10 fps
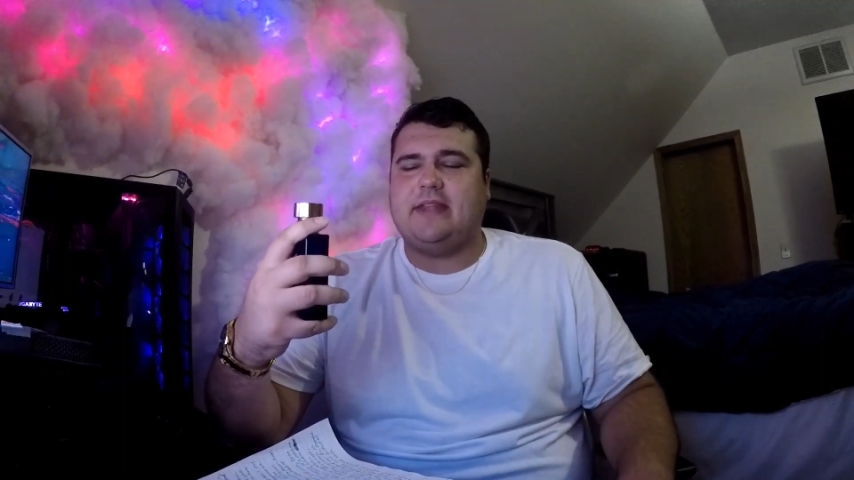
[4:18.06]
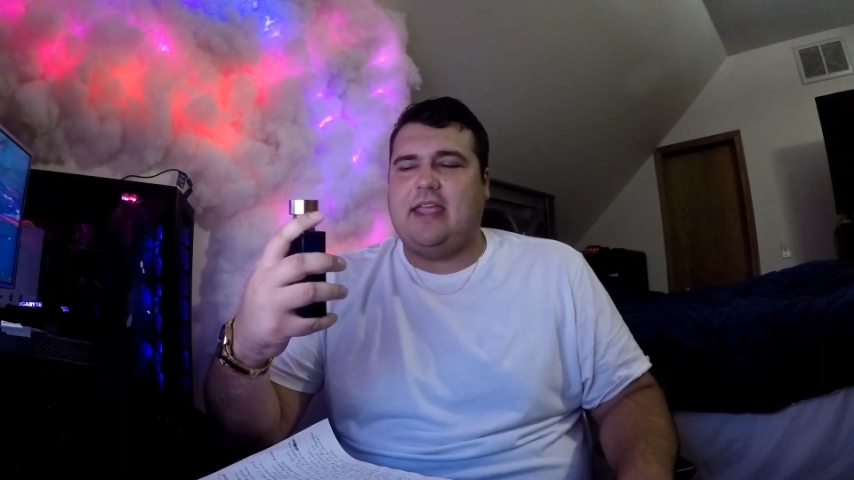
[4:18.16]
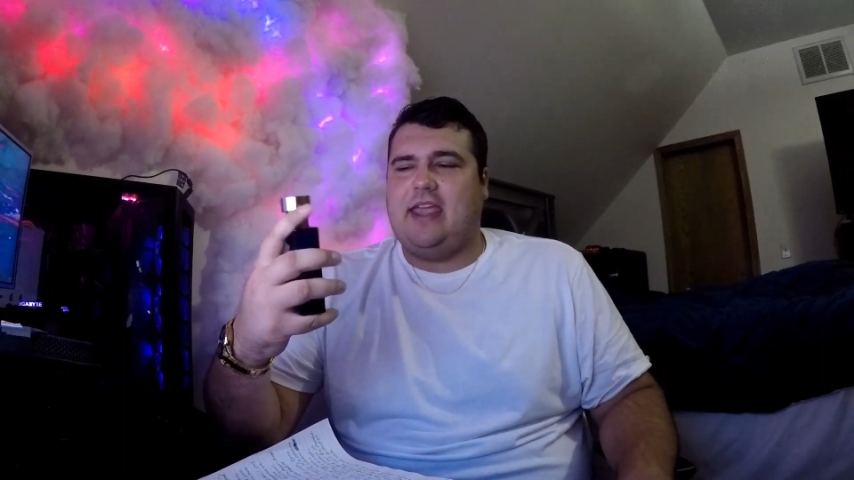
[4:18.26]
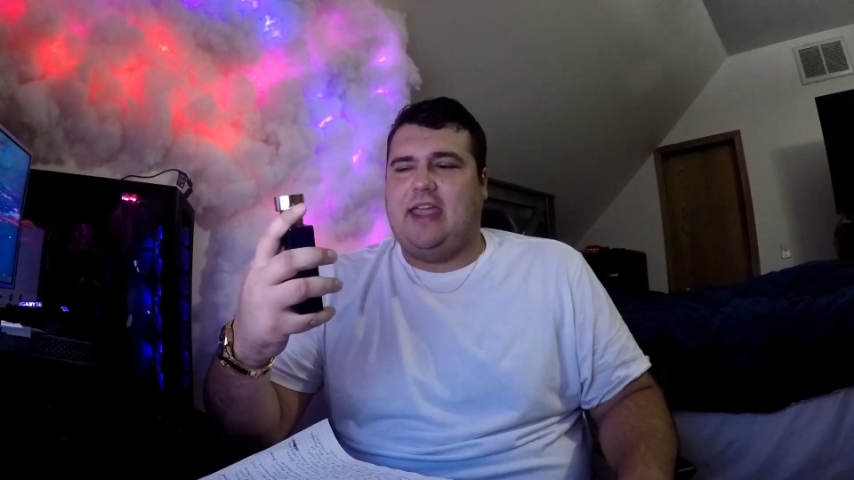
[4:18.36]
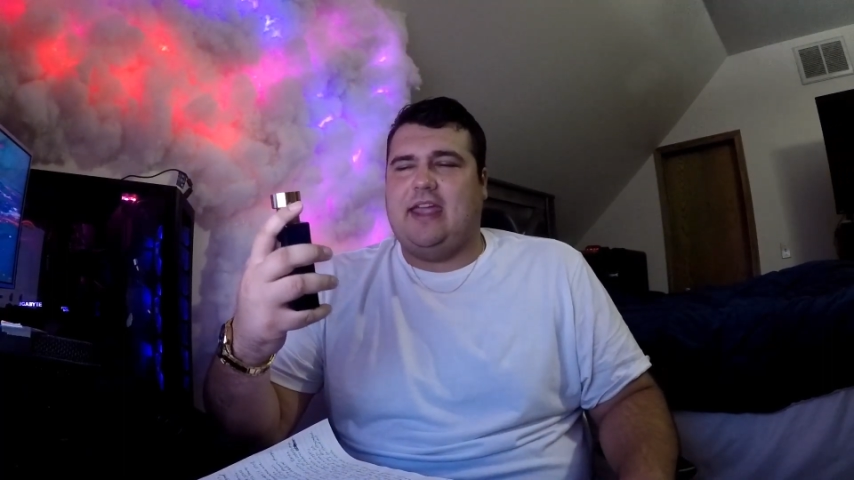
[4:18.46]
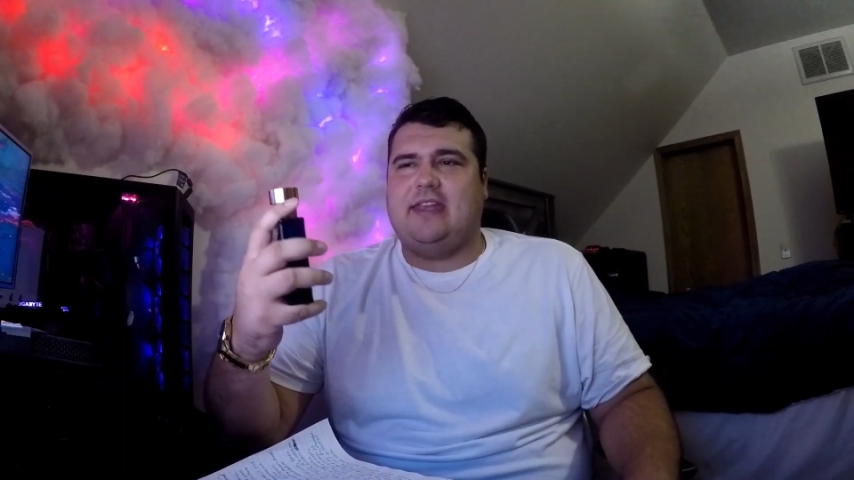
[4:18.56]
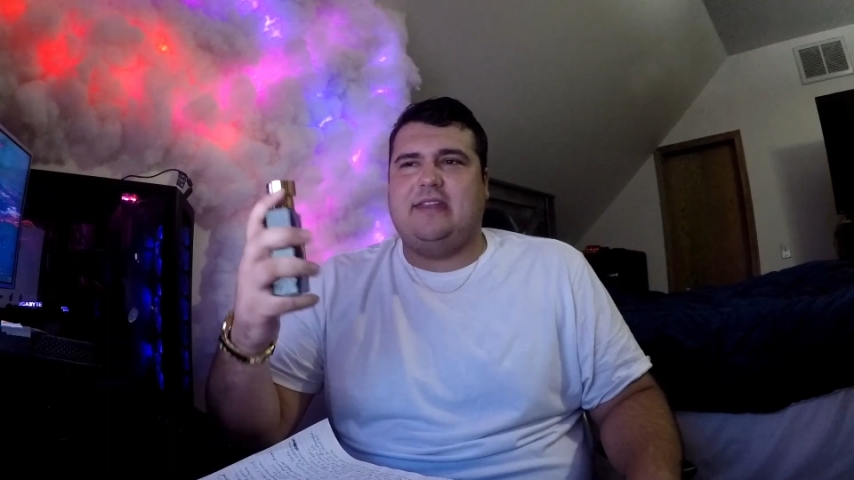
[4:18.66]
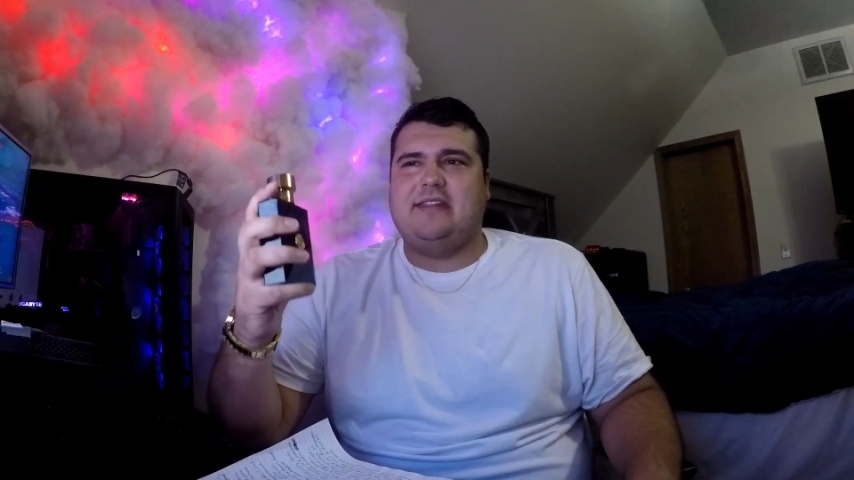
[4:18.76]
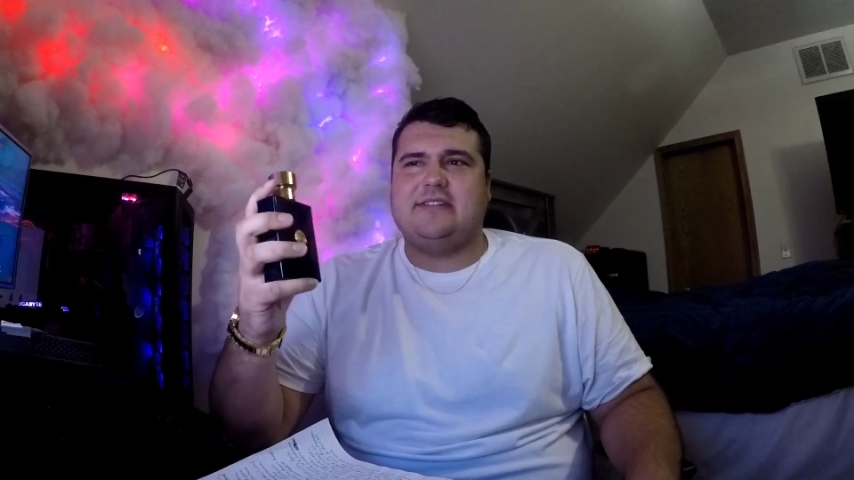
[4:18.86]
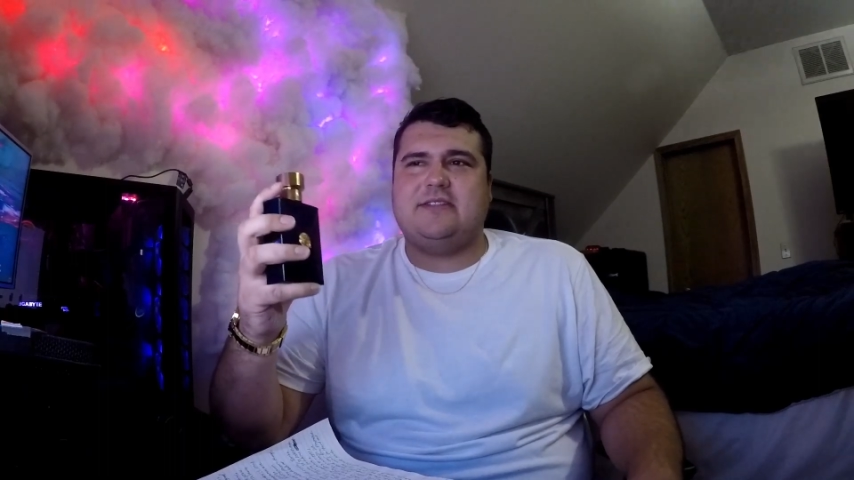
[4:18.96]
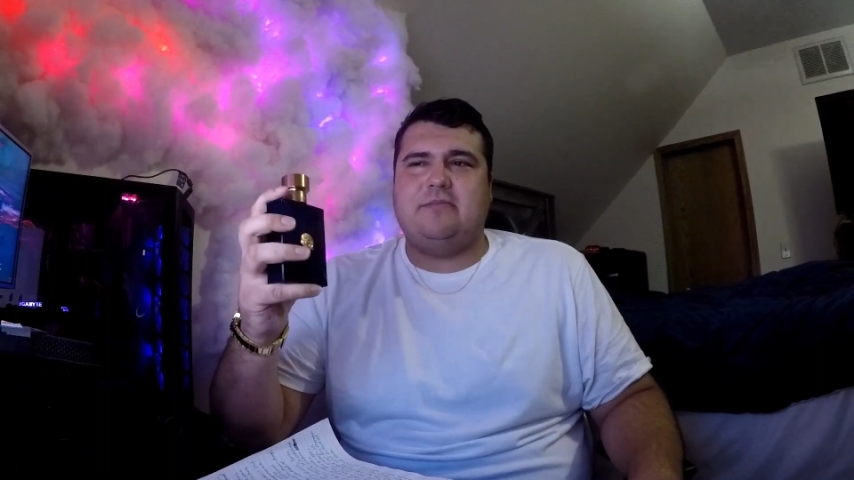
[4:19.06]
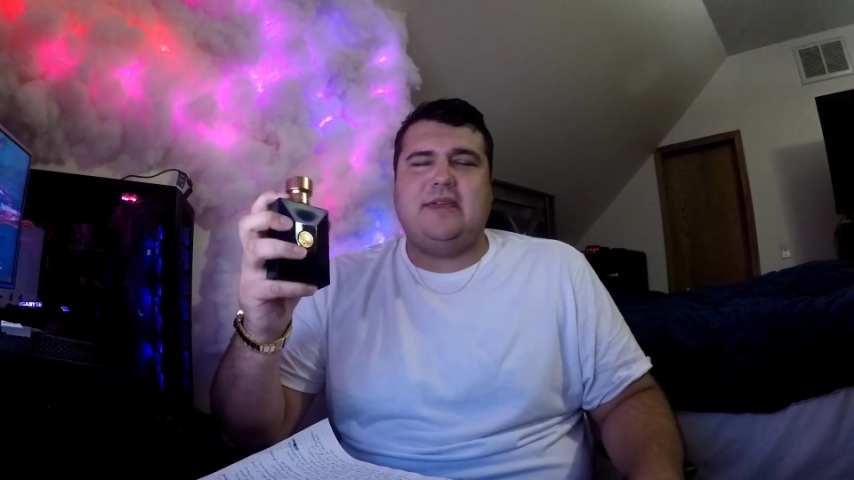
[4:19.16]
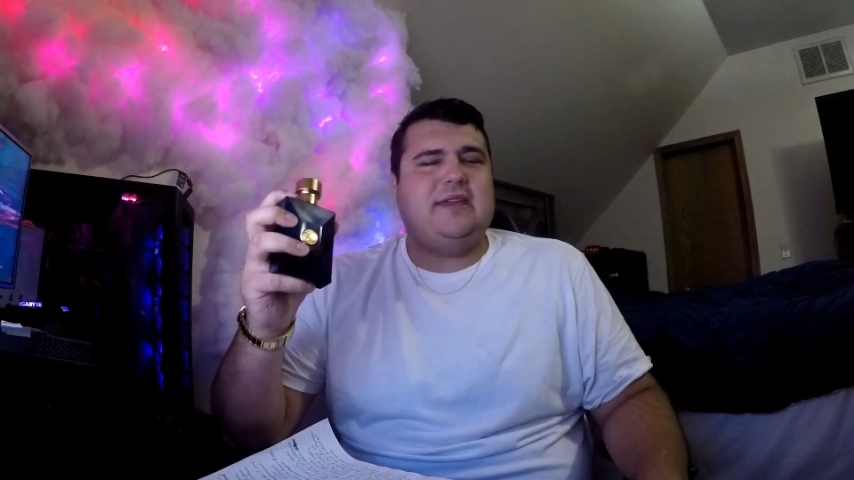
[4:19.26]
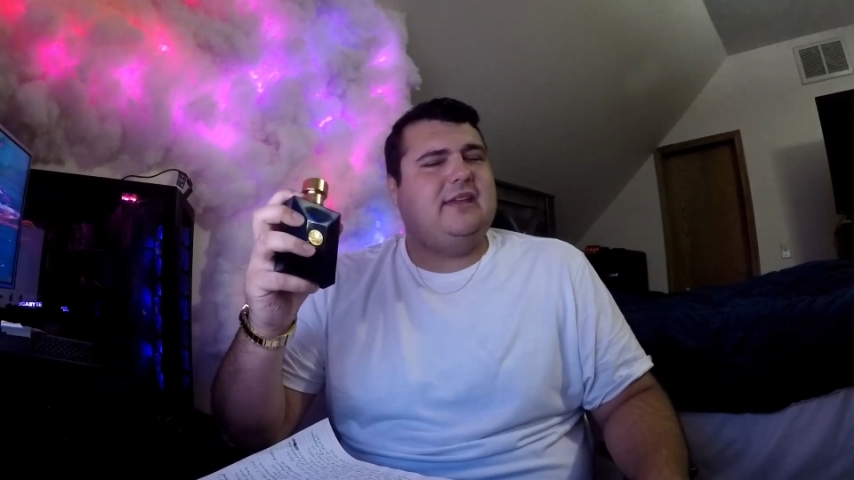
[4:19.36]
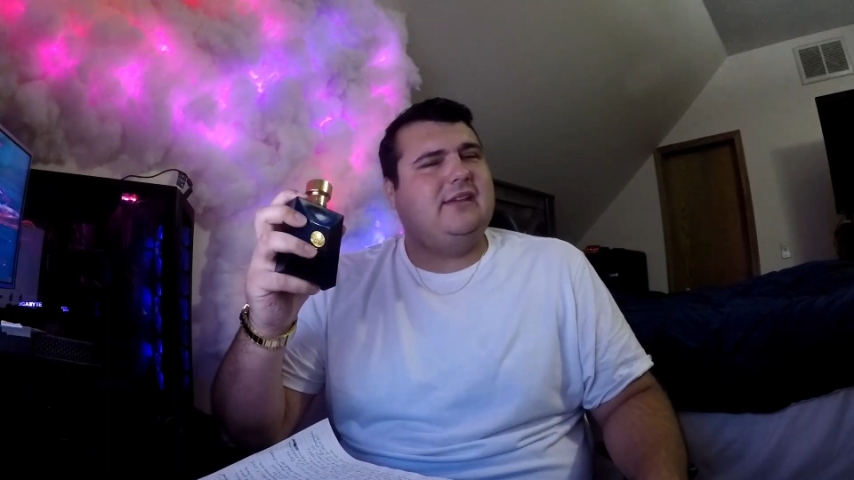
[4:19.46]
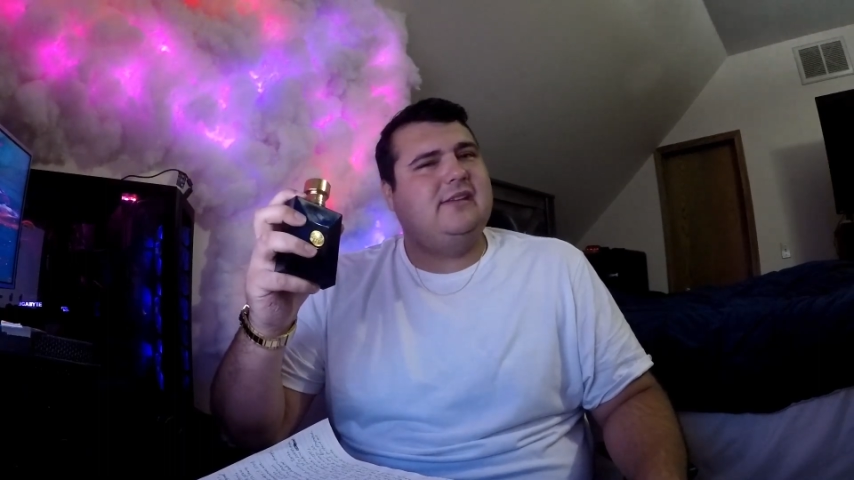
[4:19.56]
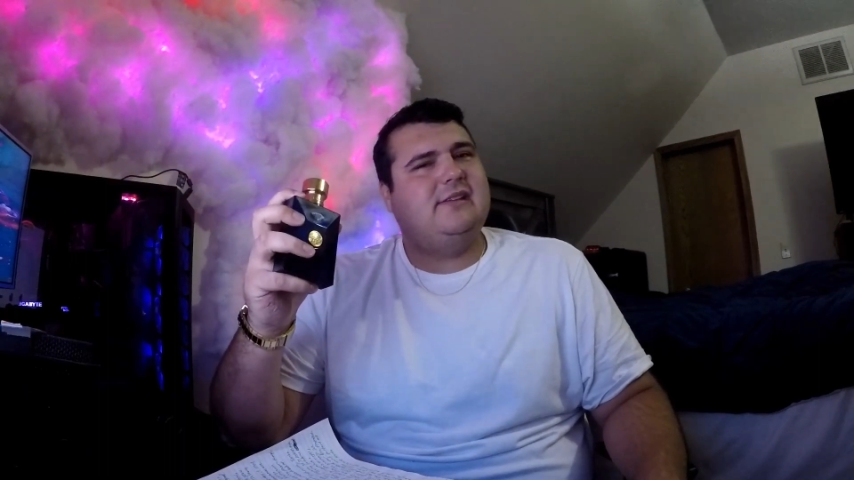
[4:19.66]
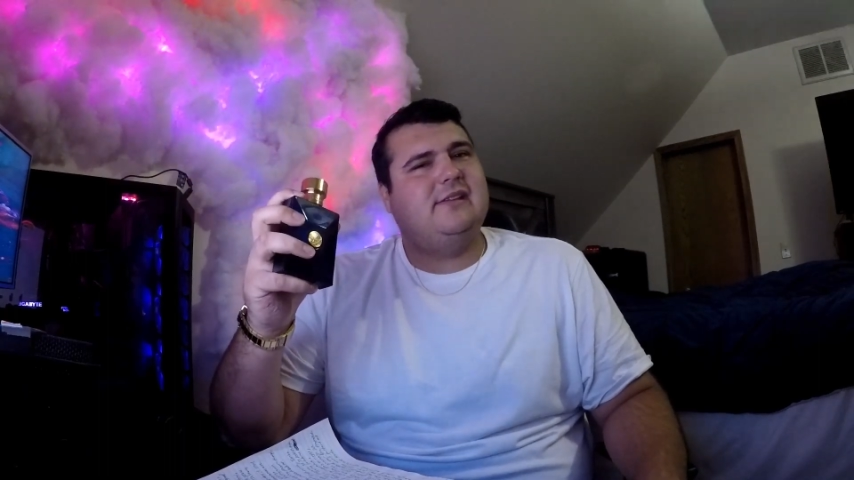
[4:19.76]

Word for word: And to me,